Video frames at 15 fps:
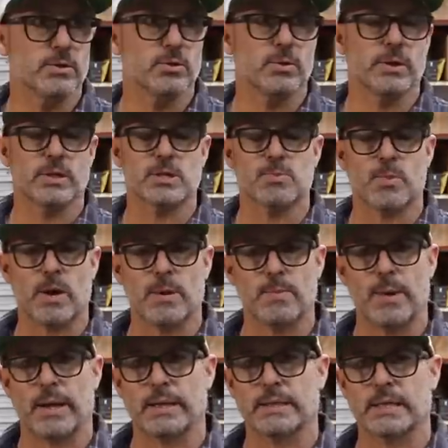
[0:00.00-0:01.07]
do any spray
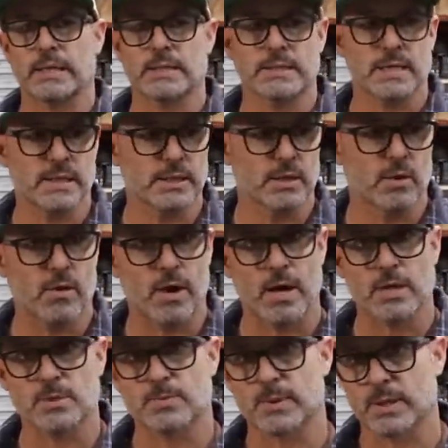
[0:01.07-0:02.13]
painting inside the
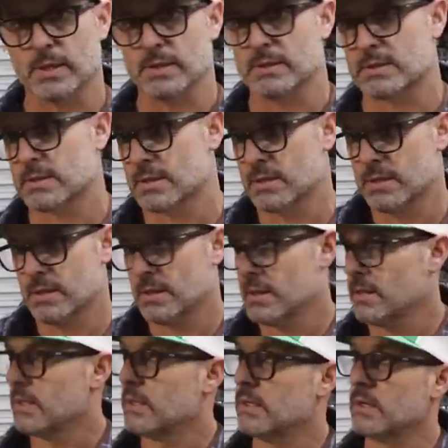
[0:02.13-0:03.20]
garage because
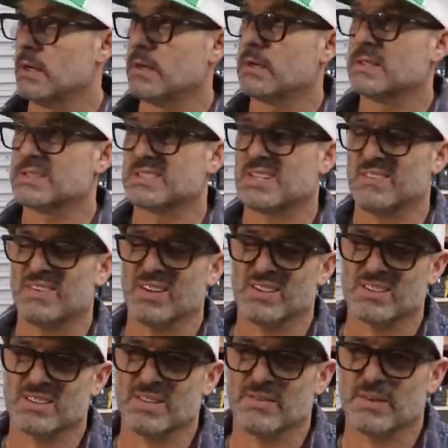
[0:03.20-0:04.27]
you know, I just have a
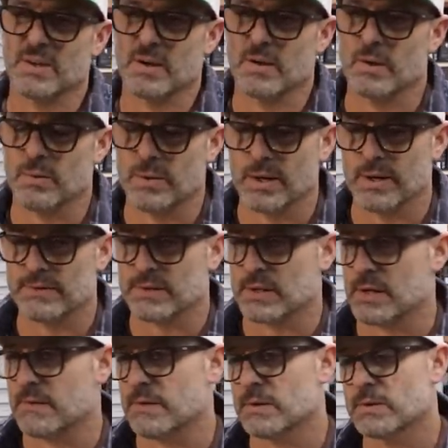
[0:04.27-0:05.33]
lot of stuff in here I don't want to have to
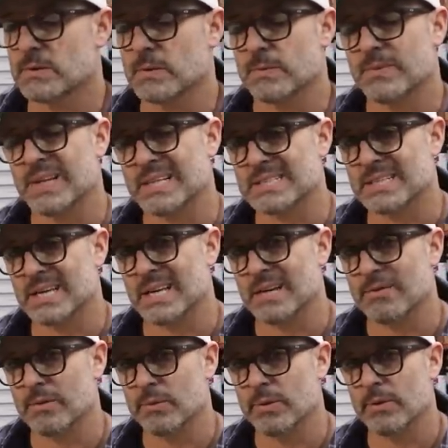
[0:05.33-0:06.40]
cover. So thanks again,
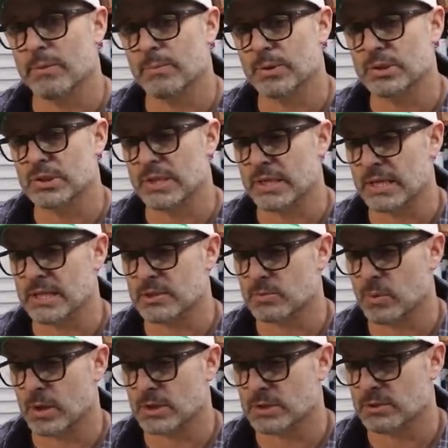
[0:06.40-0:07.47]
everyone. I appreciate you guys
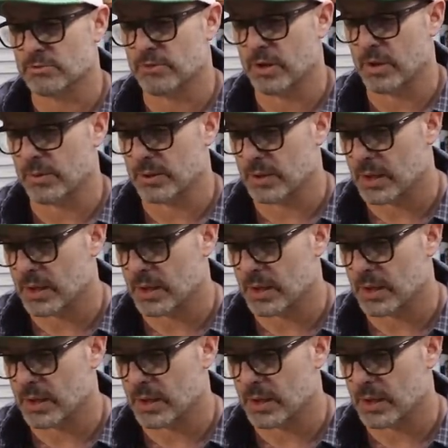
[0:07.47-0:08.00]
watching, following